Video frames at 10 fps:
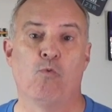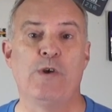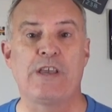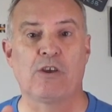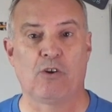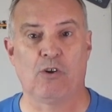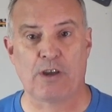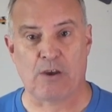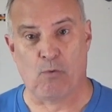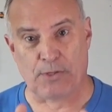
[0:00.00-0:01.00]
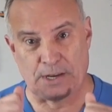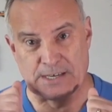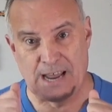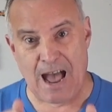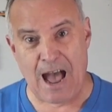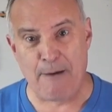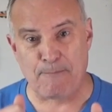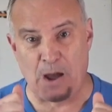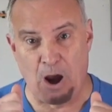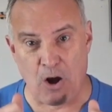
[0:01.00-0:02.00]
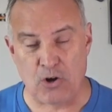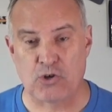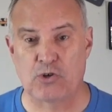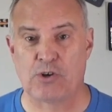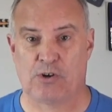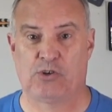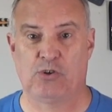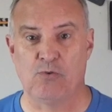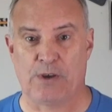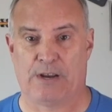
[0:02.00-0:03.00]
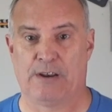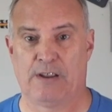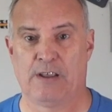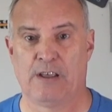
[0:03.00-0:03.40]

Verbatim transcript: We can look at what the top archers are doing